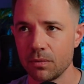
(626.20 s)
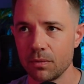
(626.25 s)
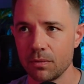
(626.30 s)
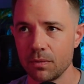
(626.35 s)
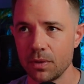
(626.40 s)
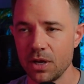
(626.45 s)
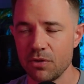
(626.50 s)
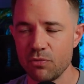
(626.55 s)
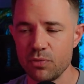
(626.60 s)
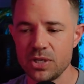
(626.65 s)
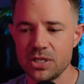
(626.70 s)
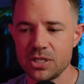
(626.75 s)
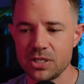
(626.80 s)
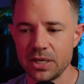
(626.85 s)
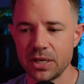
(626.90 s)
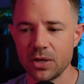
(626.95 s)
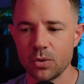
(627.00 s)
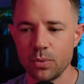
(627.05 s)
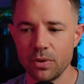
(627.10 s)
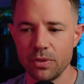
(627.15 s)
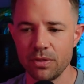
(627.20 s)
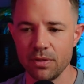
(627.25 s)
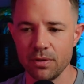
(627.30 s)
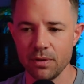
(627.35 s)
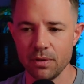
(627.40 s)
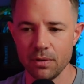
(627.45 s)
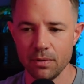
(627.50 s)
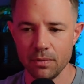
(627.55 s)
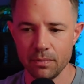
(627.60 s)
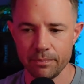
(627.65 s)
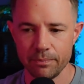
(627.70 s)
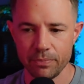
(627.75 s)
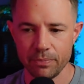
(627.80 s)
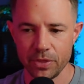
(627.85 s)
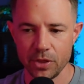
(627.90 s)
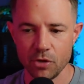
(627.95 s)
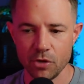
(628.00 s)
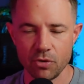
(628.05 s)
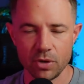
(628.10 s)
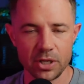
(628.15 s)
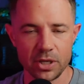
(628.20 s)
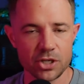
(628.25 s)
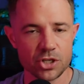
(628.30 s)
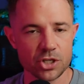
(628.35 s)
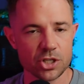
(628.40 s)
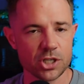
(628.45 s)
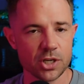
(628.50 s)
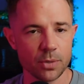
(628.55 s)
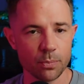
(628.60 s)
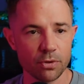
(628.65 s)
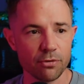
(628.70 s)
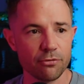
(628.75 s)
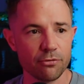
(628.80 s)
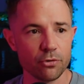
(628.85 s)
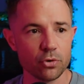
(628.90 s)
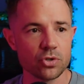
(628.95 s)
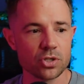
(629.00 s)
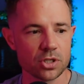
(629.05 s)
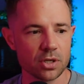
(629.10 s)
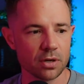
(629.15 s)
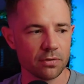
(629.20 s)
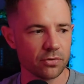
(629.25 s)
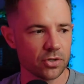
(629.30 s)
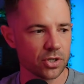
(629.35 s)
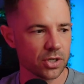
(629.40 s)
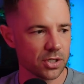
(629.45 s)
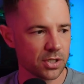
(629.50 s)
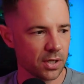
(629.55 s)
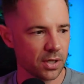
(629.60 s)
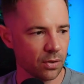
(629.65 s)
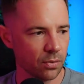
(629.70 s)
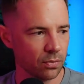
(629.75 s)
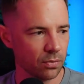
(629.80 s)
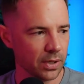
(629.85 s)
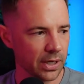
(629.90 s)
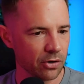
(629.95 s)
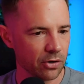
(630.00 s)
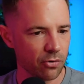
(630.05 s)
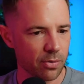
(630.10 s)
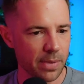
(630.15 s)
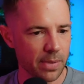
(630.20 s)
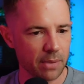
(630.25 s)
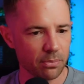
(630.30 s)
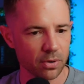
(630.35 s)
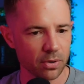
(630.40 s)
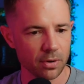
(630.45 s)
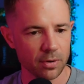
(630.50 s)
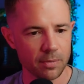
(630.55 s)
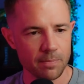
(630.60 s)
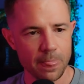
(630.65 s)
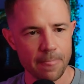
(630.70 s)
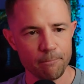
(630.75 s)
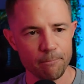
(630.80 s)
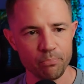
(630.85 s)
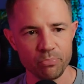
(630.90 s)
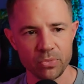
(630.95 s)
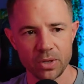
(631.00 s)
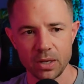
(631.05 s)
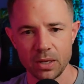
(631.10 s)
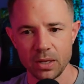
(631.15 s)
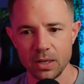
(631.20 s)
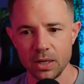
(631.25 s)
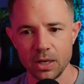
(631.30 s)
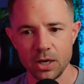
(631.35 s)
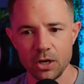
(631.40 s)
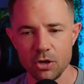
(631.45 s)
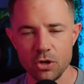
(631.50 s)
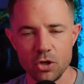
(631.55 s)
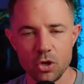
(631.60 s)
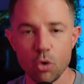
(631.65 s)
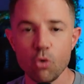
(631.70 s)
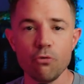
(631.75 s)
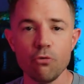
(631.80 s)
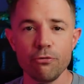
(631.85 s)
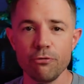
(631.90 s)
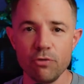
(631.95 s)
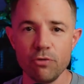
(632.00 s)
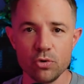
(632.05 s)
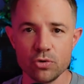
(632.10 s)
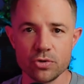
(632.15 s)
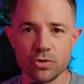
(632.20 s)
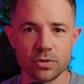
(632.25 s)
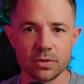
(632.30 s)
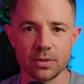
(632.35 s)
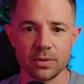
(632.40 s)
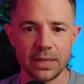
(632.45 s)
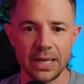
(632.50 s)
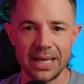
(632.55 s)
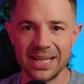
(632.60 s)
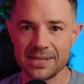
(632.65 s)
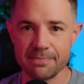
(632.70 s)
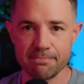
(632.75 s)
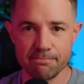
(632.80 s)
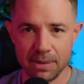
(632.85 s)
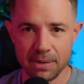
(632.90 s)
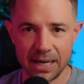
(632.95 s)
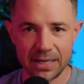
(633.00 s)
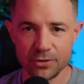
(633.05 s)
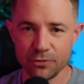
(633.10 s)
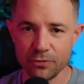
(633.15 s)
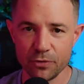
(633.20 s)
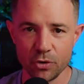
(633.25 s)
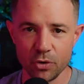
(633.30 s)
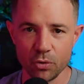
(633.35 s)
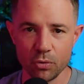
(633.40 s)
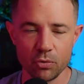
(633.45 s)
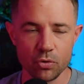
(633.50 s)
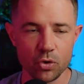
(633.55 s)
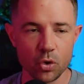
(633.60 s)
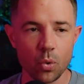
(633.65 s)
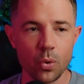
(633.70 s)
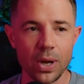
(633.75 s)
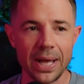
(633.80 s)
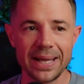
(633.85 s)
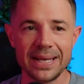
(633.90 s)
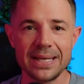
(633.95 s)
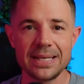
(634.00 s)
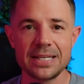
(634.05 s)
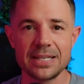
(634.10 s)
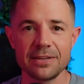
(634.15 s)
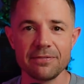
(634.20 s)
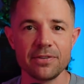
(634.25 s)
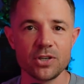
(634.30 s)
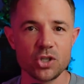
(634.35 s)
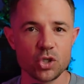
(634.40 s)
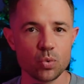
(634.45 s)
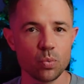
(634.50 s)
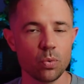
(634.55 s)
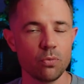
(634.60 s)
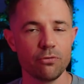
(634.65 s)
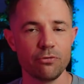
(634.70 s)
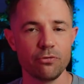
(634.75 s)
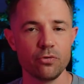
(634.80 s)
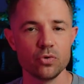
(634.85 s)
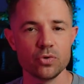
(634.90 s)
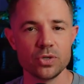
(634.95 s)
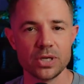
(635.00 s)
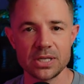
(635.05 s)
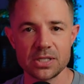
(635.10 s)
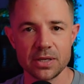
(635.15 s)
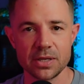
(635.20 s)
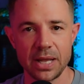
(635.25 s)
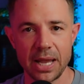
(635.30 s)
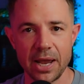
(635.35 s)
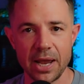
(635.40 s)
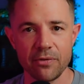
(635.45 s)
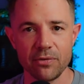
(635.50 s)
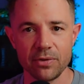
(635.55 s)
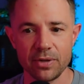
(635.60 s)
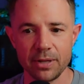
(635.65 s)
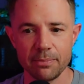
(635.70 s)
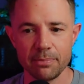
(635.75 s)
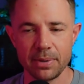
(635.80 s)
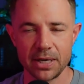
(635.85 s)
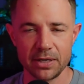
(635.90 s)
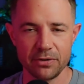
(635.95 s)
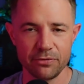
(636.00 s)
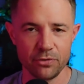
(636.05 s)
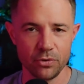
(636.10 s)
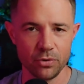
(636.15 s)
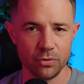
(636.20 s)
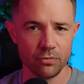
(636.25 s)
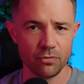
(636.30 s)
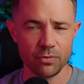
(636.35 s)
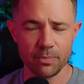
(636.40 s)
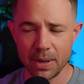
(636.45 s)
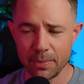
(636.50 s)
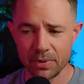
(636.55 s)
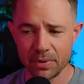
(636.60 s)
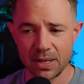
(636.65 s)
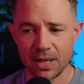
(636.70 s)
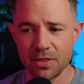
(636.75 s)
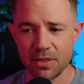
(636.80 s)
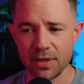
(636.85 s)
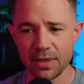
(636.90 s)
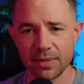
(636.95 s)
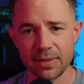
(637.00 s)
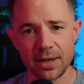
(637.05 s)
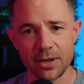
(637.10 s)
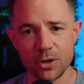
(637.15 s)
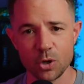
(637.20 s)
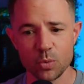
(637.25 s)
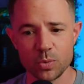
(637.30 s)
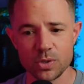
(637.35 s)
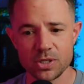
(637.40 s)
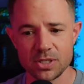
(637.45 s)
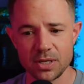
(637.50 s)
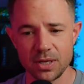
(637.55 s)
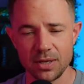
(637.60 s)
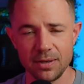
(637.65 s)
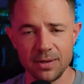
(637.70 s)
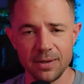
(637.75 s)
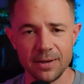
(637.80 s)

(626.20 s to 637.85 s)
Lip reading: If we stick with the relationship with food stuff just now, like, remember, no food is bad for you. No individual food is inherently bad for you. Remember that thing that I always say?